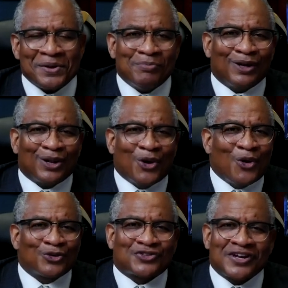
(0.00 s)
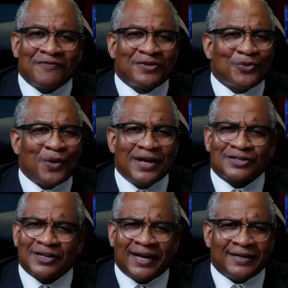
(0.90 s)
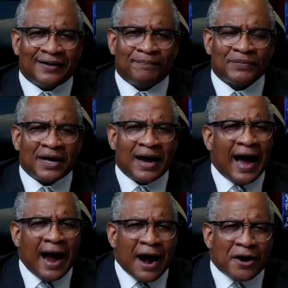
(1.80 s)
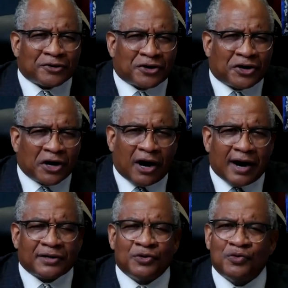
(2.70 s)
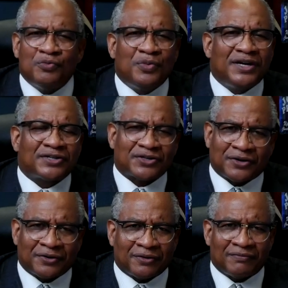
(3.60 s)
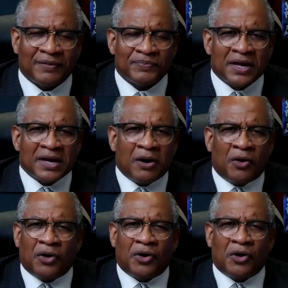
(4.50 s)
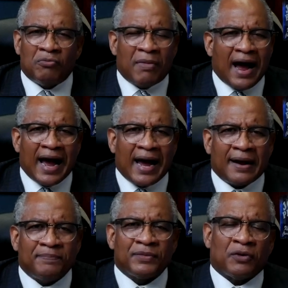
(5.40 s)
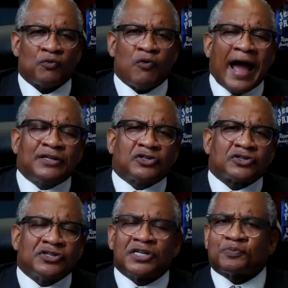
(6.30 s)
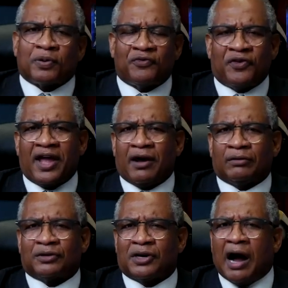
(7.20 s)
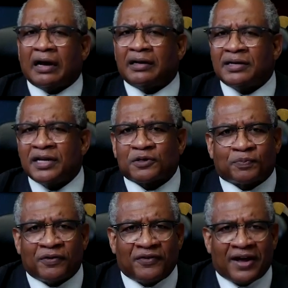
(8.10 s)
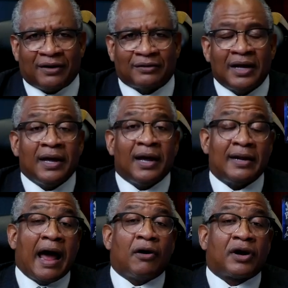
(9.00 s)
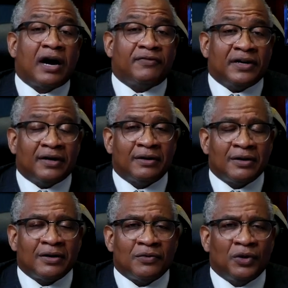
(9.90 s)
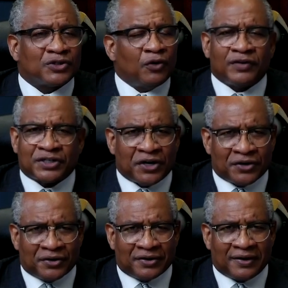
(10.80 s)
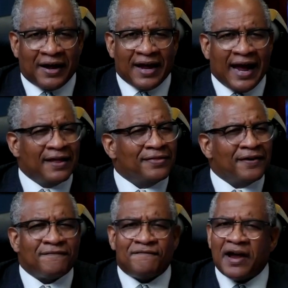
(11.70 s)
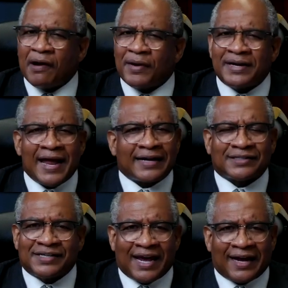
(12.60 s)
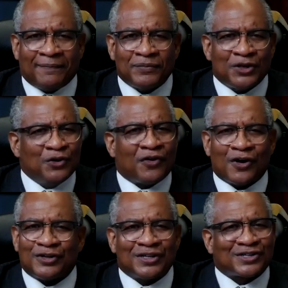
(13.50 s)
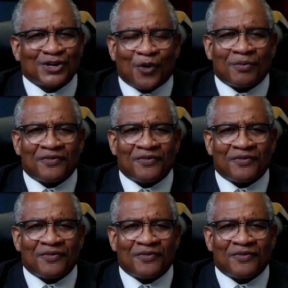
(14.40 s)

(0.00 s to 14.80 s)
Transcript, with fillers: But lo, seven weeks later, our God whom we served, oh my, righteousness prevailed, godliness prevailed, and our governor was overturned. And the very next day, you've heard this story